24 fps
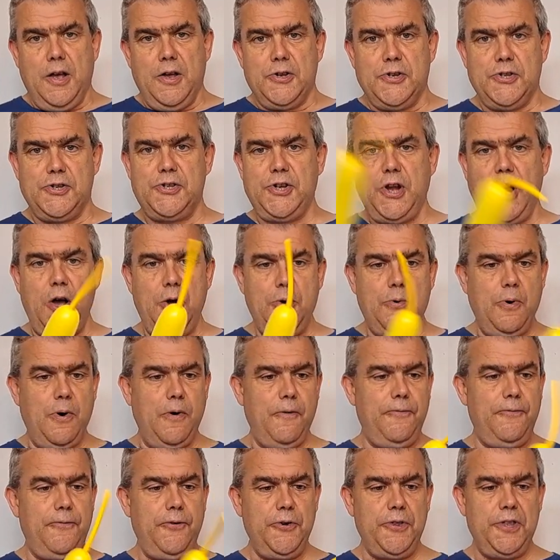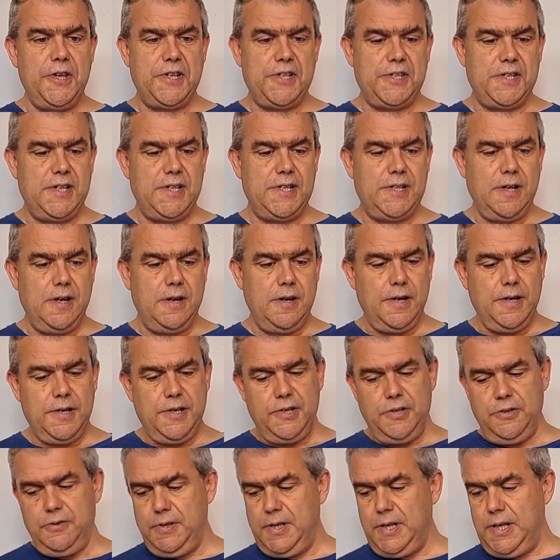So, for this design,
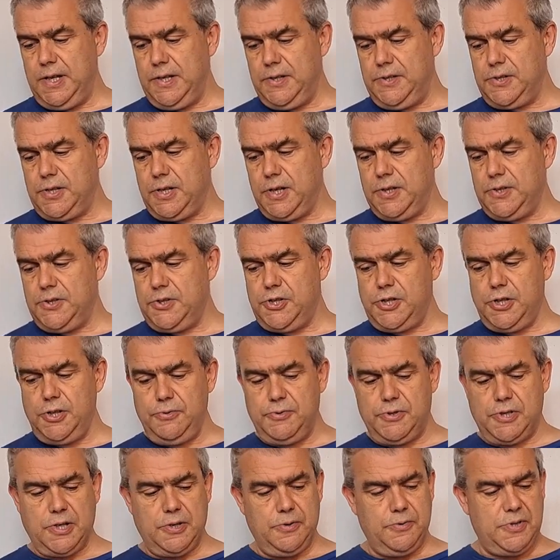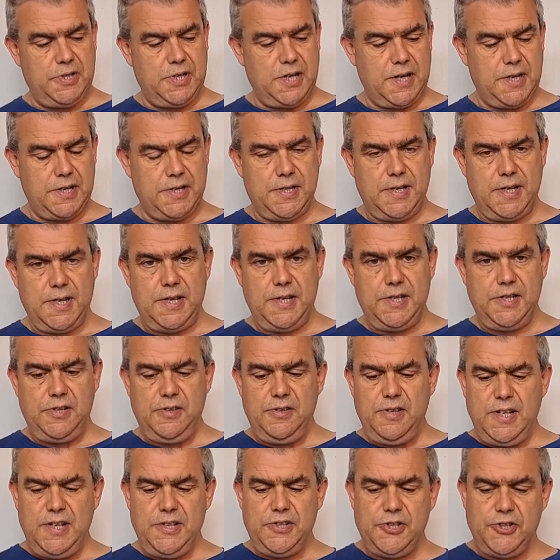you need two 260s.
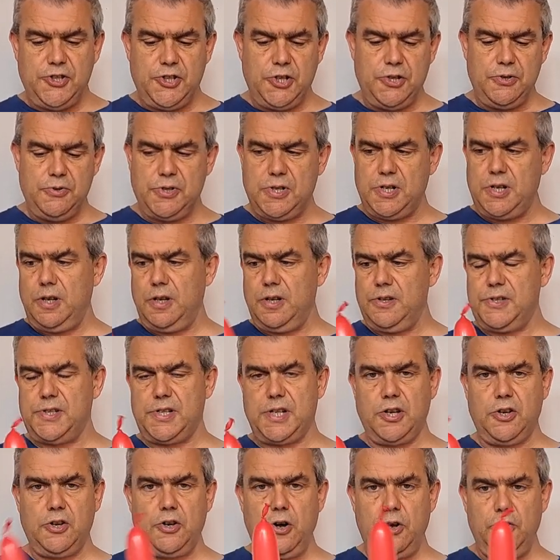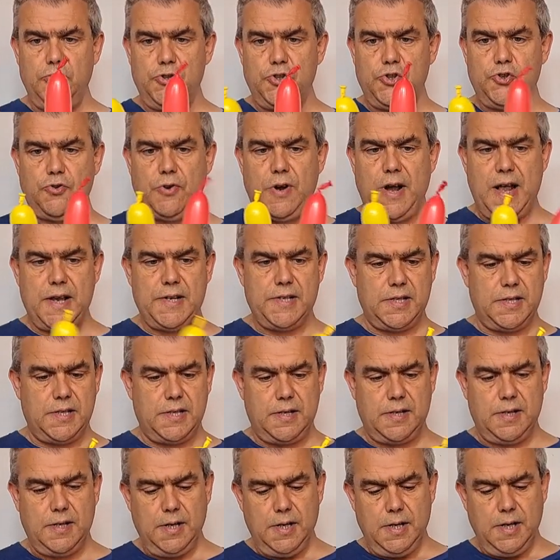You need to choose colours that
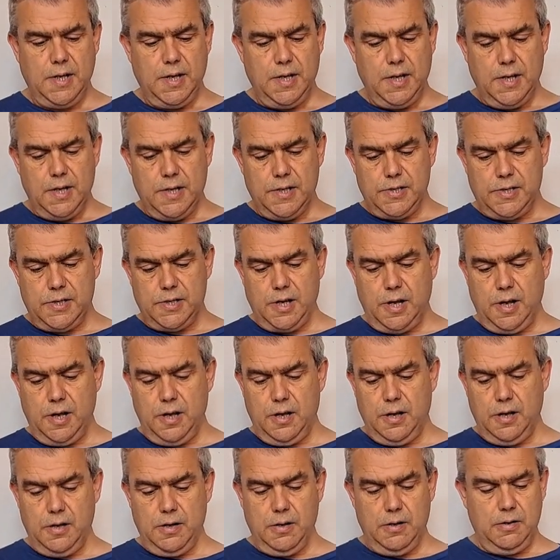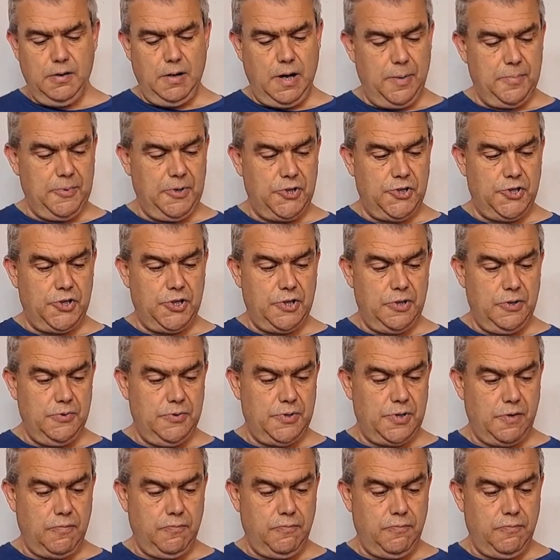contrast. So I'm going to choose a